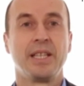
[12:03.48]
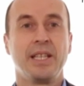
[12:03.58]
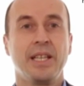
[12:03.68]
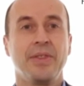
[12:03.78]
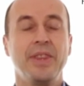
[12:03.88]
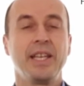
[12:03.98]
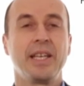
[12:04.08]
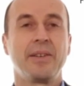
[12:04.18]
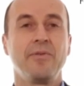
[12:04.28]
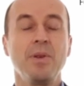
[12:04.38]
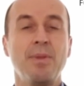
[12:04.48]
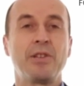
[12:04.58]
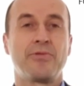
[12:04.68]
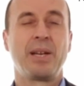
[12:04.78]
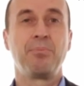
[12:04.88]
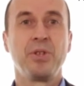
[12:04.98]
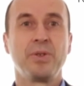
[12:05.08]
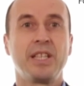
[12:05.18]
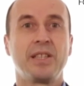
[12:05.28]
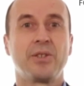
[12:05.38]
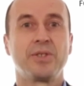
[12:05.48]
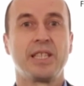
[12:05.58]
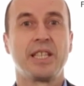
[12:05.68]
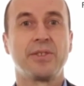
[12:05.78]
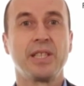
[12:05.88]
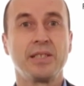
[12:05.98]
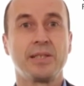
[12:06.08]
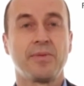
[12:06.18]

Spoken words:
We might find beauty in those areas,